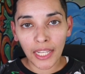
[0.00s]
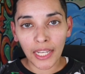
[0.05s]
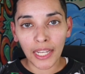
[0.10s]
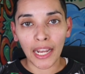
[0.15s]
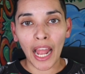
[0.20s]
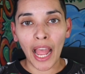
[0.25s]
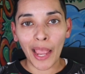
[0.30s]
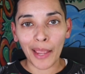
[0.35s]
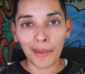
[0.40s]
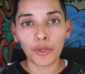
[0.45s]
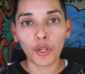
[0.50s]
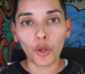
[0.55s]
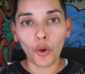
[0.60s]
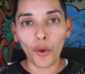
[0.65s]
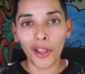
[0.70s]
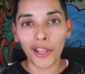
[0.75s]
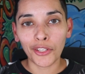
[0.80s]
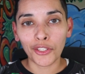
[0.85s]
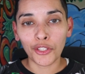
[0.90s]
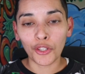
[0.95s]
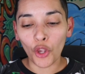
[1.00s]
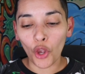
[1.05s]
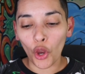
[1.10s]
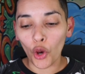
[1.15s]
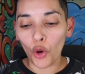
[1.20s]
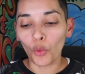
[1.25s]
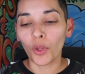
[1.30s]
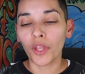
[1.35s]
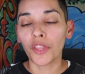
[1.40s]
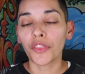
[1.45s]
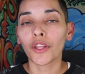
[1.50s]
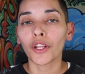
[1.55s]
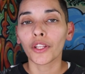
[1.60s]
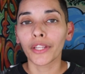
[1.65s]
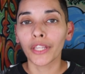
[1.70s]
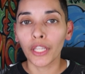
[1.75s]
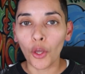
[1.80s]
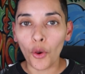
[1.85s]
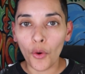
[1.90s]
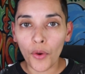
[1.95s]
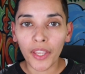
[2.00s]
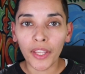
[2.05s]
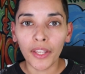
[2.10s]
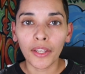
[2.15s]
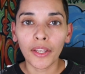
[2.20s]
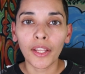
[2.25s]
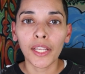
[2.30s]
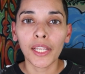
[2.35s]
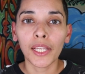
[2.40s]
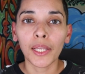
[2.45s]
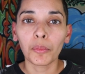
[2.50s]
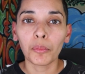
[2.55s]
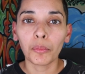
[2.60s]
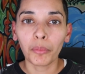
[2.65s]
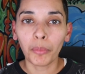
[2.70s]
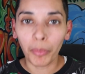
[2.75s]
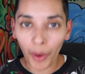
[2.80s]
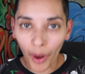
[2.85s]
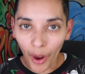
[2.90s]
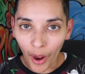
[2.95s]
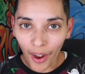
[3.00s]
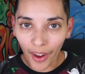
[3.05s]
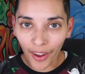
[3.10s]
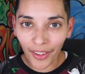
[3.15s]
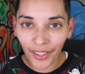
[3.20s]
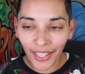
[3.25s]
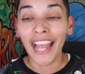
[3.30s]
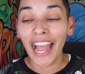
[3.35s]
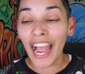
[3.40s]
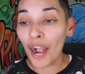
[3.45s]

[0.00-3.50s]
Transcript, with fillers: and I'm going to go with Logan Paul.